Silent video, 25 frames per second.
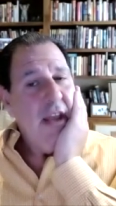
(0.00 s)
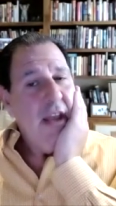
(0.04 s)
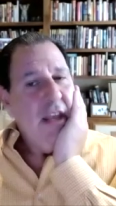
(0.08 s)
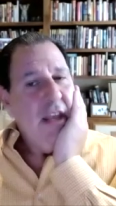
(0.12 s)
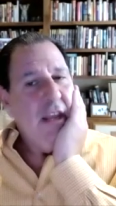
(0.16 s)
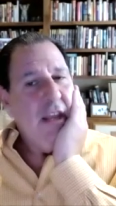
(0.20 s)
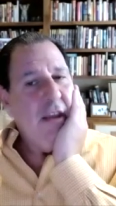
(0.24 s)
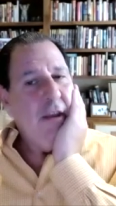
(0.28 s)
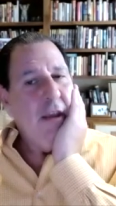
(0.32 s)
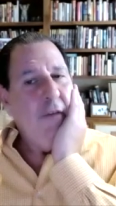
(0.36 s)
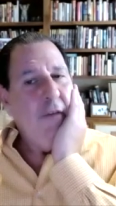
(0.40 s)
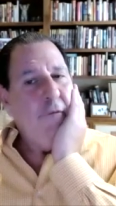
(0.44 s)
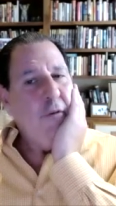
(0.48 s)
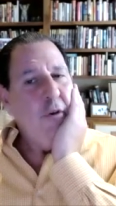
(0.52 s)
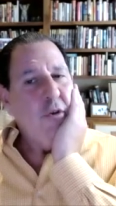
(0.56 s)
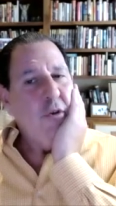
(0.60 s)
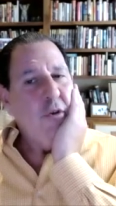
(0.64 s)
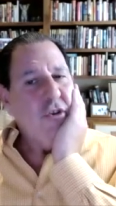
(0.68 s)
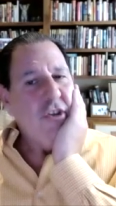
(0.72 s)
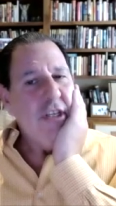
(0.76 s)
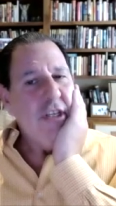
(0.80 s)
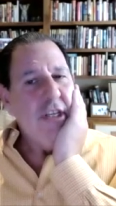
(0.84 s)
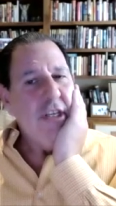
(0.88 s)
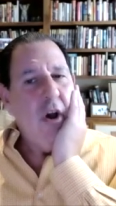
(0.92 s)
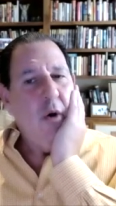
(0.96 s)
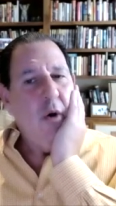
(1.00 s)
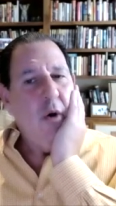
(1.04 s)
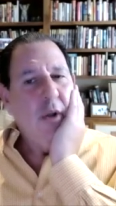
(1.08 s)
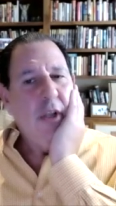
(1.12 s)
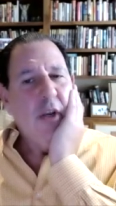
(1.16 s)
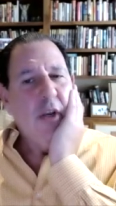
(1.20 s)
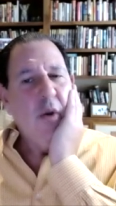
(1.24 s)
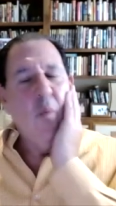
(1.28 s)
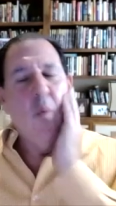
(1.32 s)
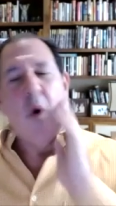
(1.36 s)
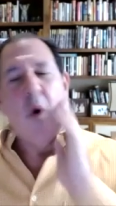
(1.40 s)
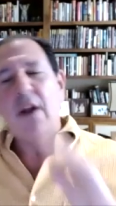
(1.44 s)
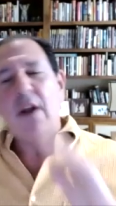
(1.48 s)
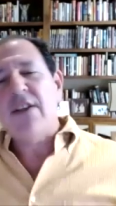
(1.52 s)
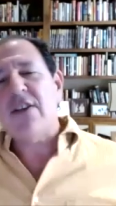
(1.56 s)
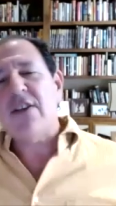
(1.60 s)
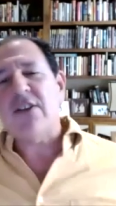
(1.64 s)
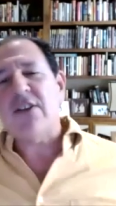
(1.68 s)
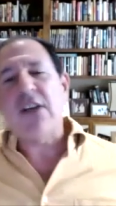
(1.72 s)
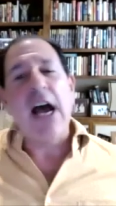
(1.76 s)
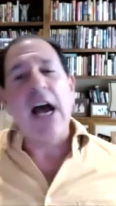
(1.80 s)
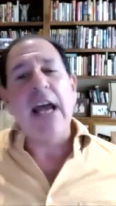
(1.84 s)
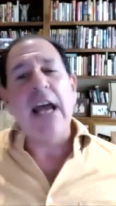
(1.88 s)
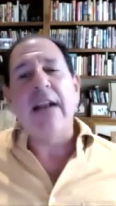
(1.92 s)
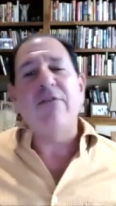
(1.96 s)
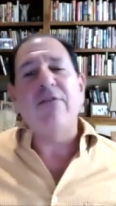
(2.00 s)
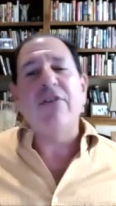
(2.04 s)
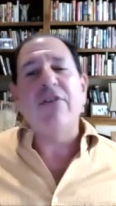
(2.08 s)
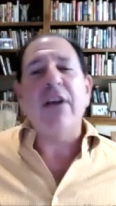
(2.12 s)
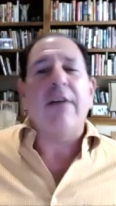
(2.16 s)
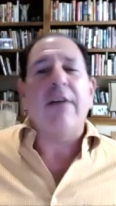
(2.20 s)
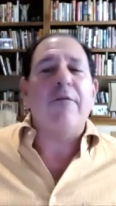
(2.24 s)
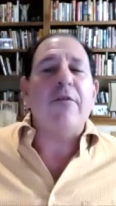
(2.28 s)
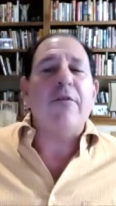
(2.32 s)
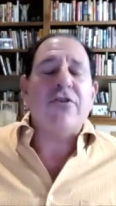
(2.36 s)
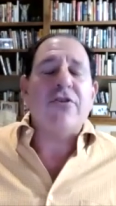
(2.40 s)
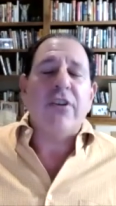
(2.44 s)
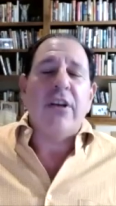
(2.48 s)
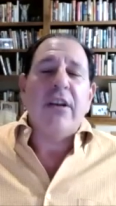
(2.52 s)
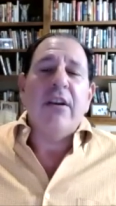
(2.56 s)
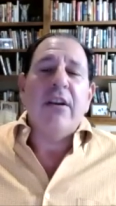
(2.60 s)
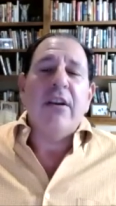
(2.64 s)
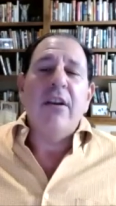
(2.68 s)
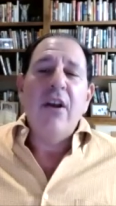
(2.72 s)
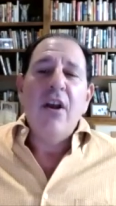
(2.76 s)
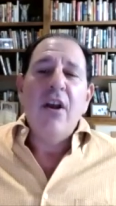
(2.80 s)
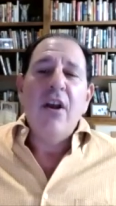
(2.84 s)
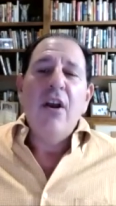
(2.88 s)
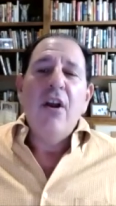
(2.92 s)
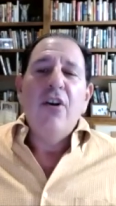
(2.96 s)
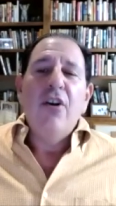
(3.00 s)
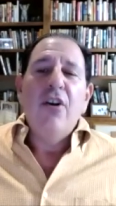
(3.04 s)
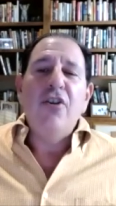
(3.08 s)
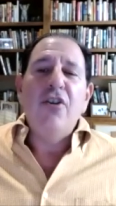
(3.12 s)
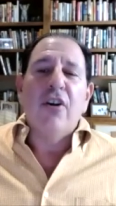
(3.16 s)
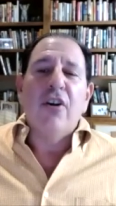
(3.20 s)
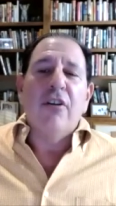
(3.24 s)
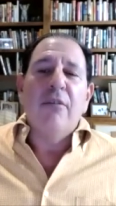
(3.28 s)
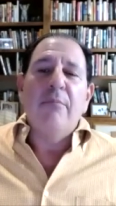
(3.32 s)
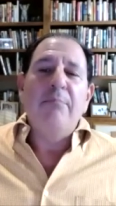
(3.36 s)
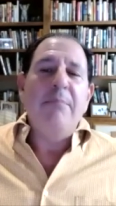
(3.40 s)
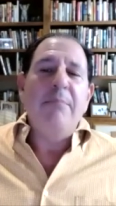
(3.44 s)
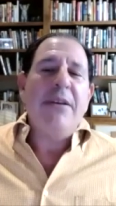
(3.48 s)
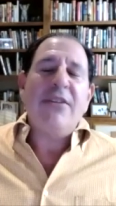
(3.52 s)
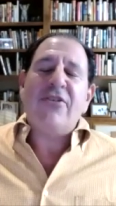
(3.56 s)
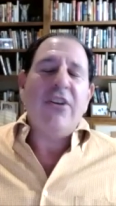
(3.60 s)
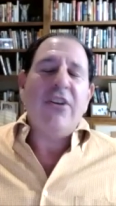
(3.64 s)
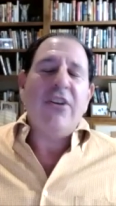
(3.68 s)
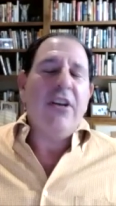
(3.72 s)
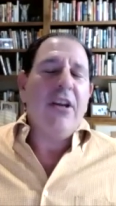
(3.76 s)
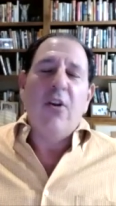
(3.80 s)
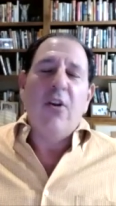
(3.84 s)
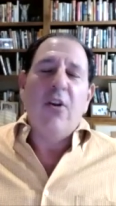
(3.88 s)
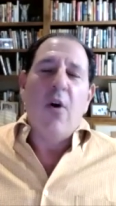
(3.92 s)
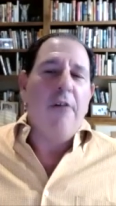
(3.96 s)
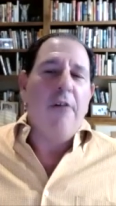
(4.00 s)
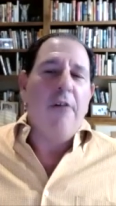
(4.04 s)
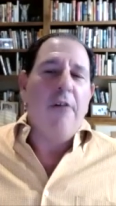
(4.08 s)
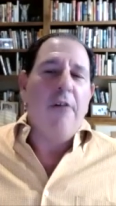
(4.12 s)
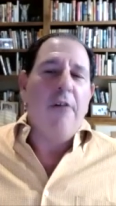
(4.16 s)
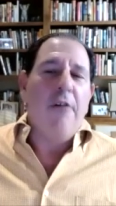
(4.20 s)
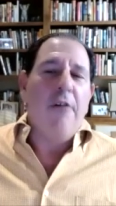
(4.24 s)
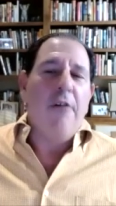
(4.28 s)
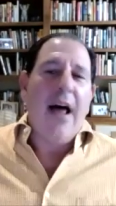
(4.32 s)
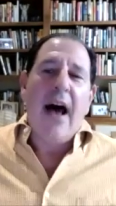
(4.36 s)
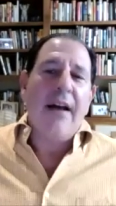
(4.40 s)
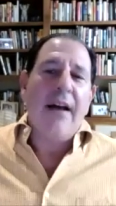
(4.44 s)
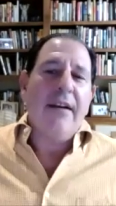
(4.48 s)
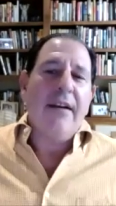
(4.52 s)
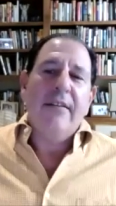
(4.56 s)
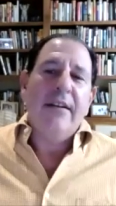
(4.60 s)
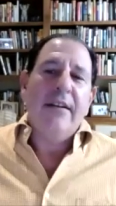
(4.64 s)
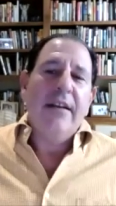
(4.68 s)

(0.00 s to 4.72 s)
If you see only one side of Jefferson, you're missing an awful lot.